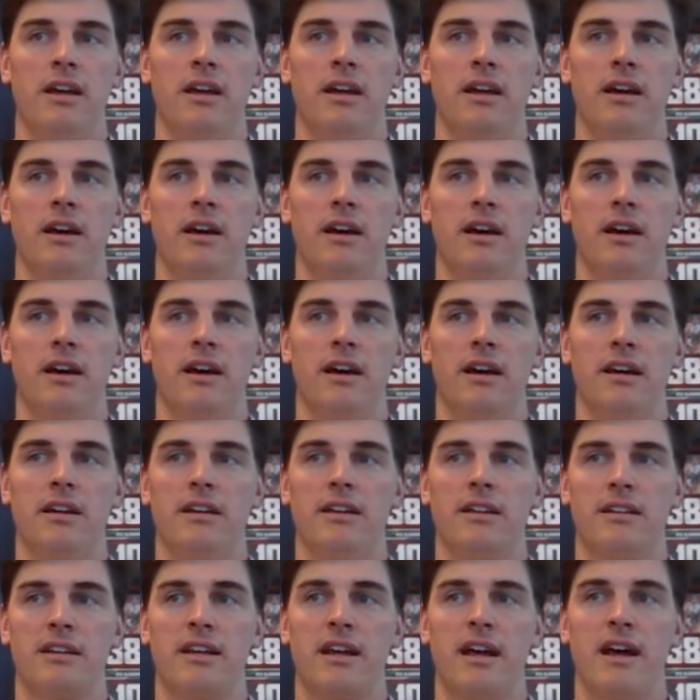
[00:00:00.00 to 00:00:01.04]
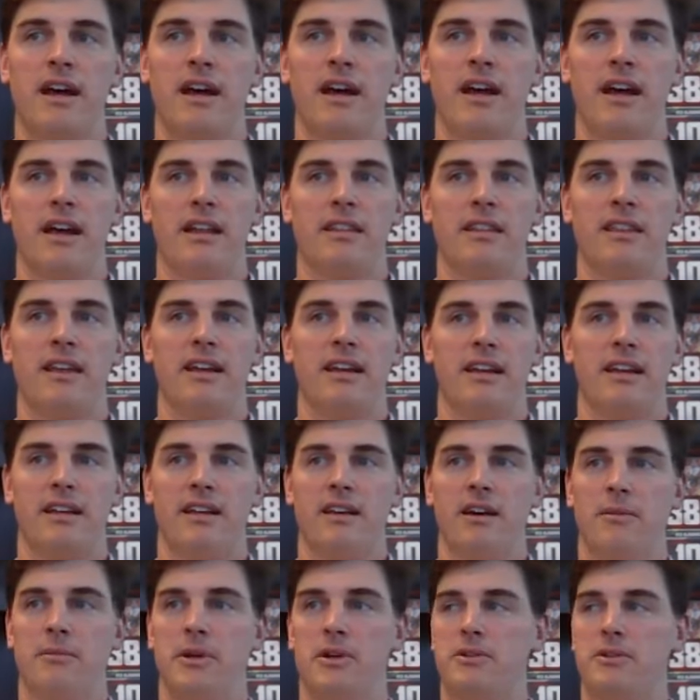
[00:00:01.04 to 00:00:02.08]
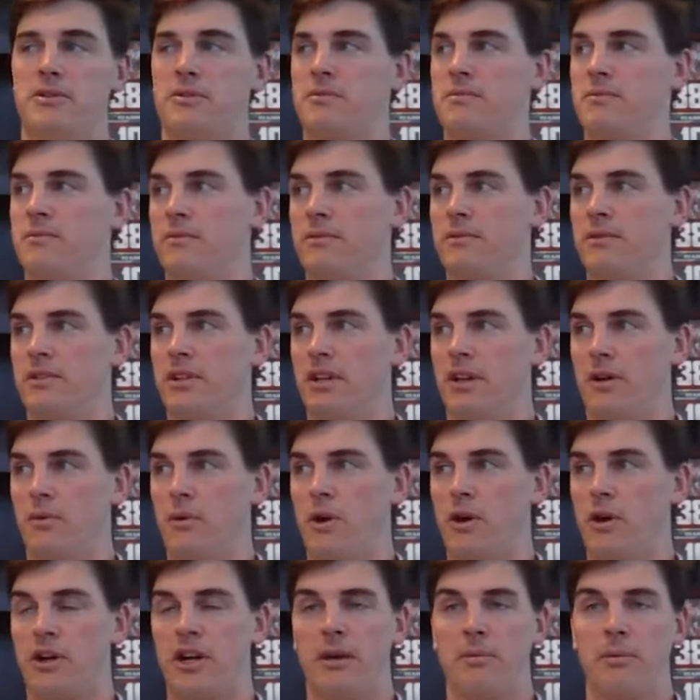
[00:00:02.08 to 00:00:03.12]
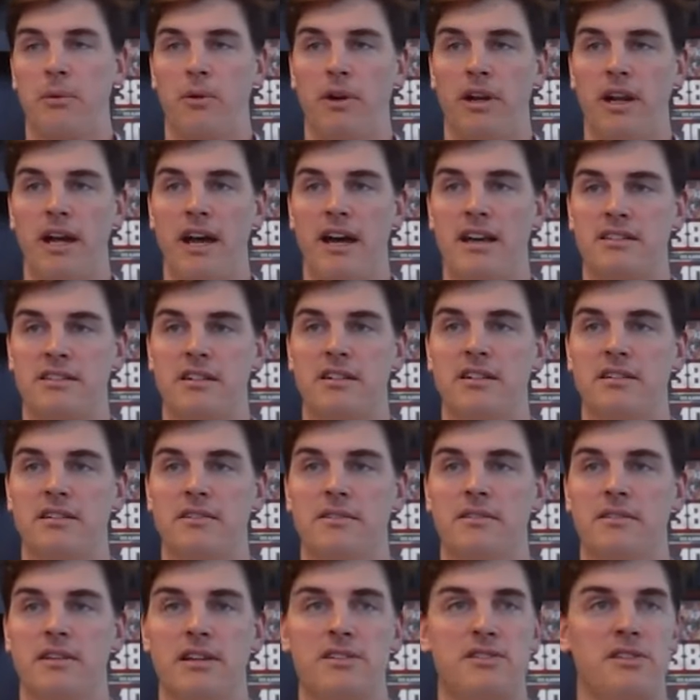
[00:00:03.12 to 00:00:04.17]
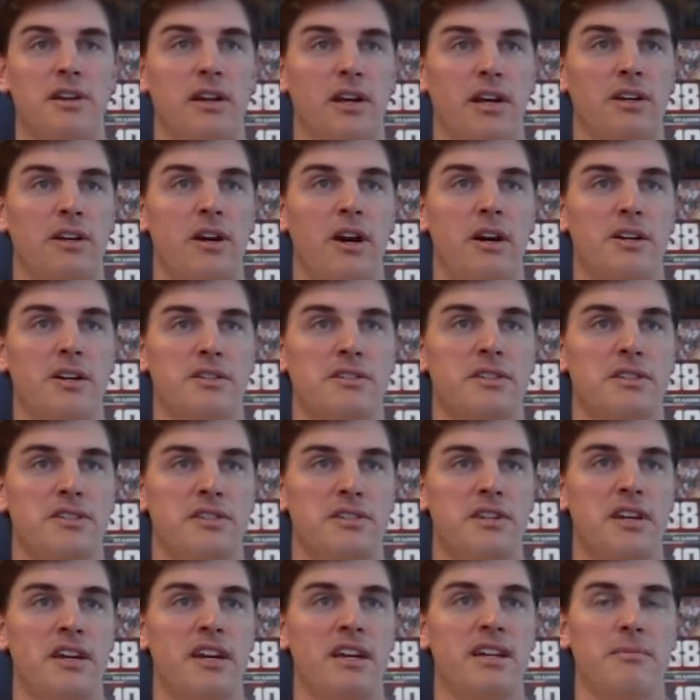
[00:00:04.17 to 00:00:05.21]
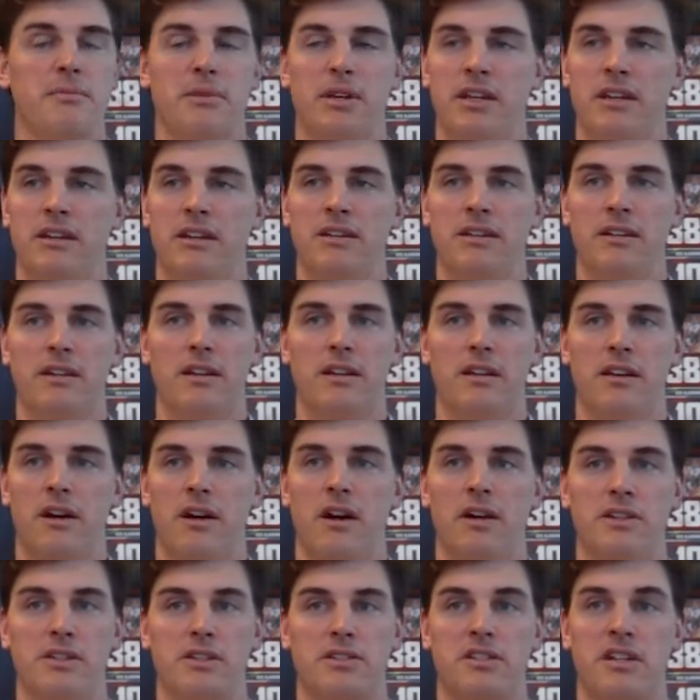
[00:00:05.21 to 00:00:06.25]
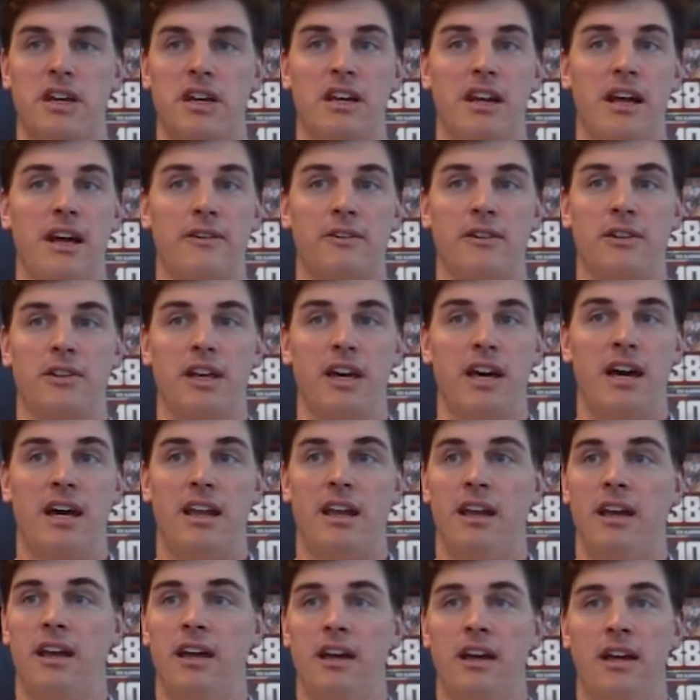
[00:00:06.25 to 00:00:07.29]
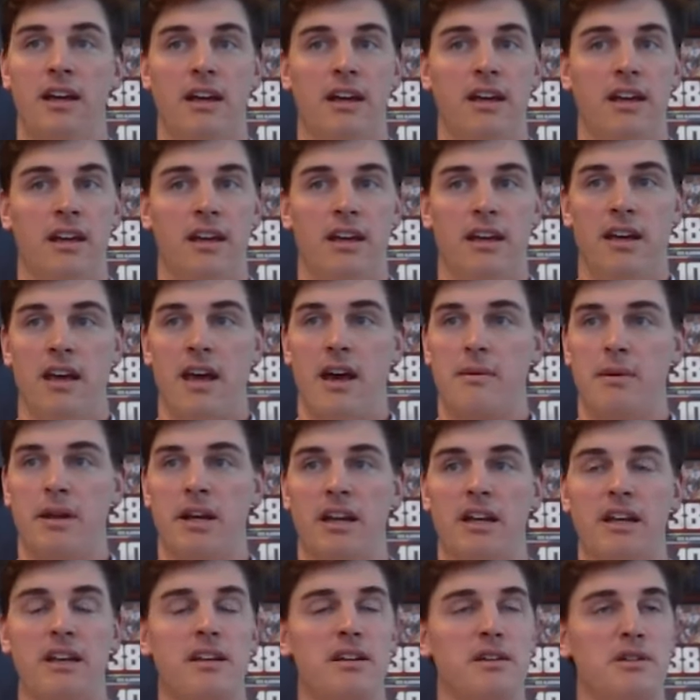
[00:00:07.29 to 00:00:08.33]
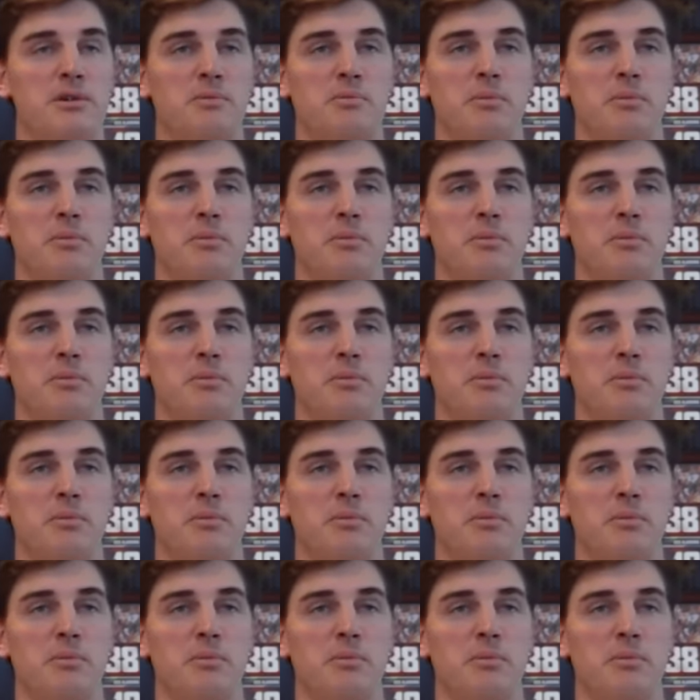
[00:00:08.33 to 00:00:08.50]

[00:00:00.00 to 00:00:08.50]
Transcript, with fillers: uh, and kind of, I think he almost you know woke up and realized he he's going to cost his team, and all of a sudden after that, I mean, he has